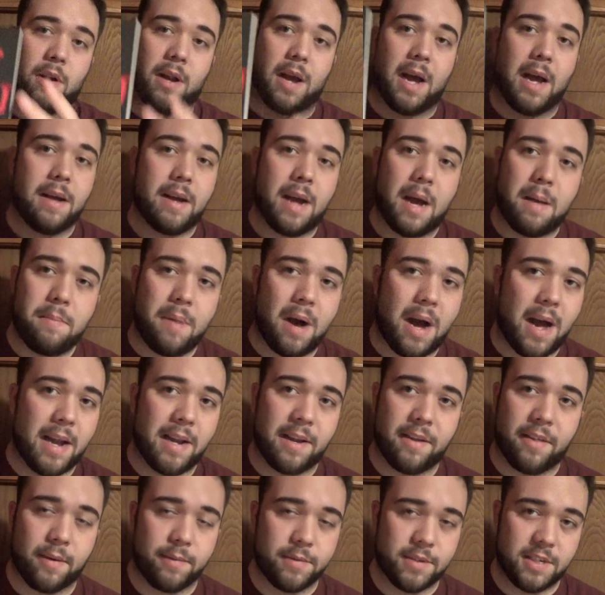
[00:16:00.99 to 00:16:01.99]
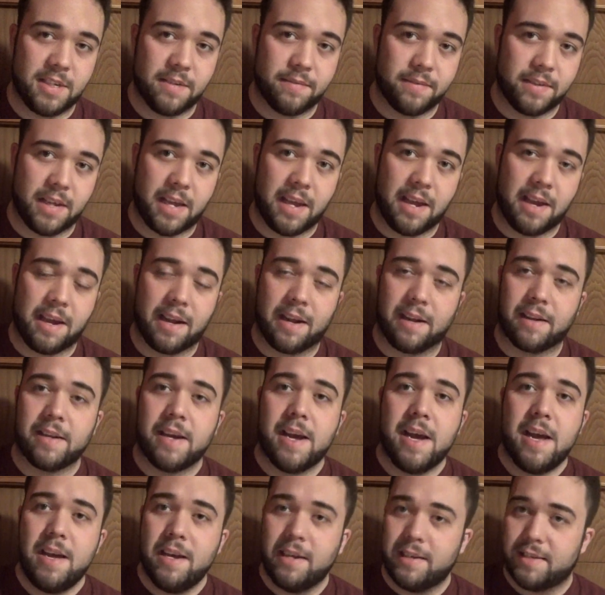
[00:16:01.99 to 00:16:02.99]
I buy anything with Stephen King in it
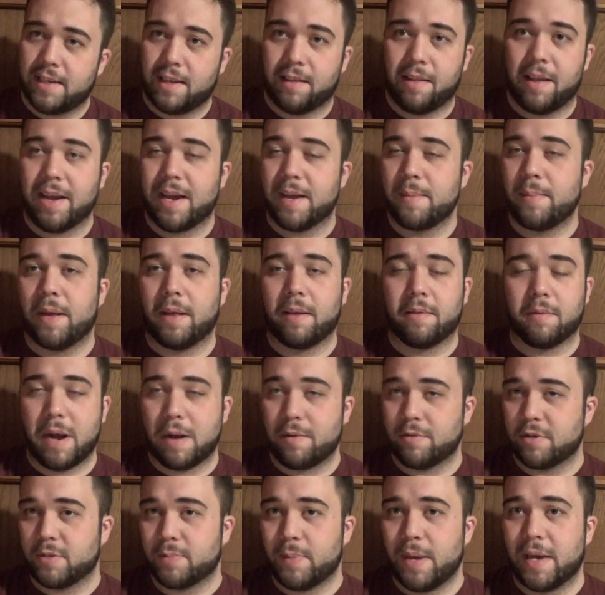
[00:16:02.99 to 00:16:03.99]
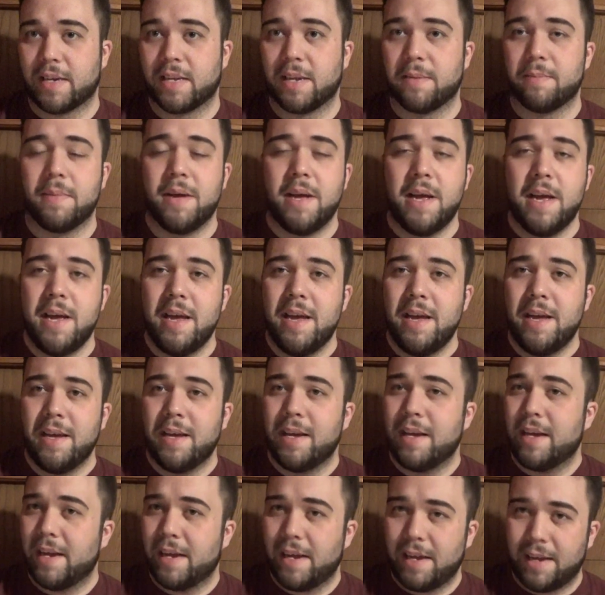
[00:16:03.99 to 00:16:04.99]
because I like him. I respect him.
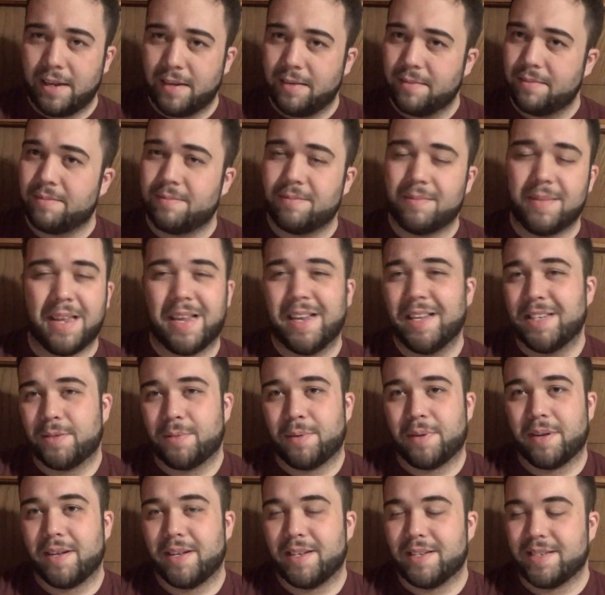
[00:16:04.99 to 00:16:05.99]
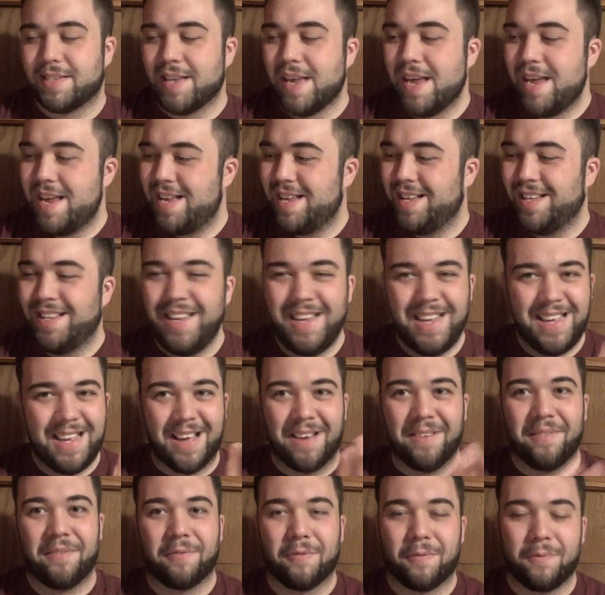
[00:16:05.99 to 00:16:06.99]
It is what it is.
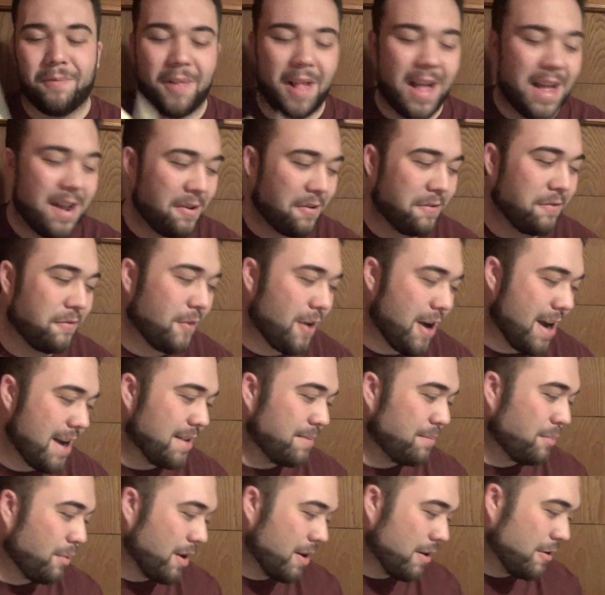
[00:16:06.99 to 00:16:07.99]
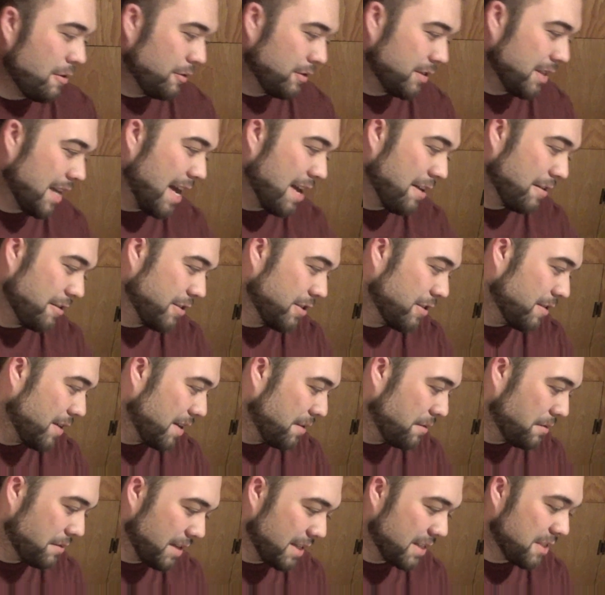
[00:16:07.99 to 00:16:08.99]
Yeah, Flight or Fright. Pretty cool title,
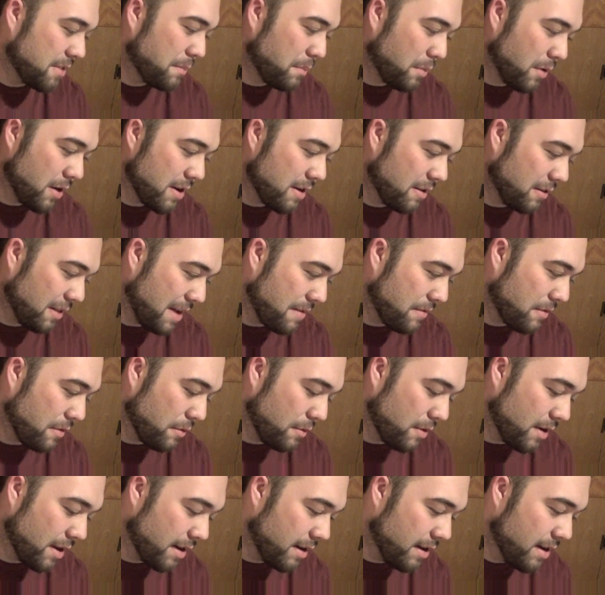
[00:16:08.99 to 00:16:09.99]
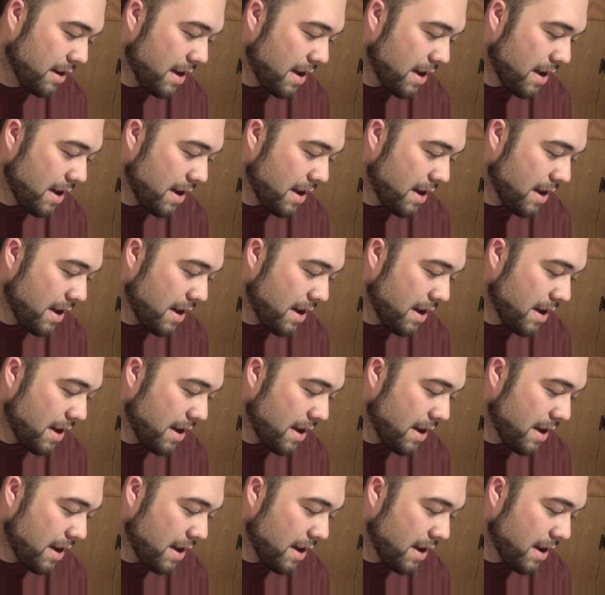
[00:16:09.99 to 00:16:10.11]
too. That's a pretty clever one.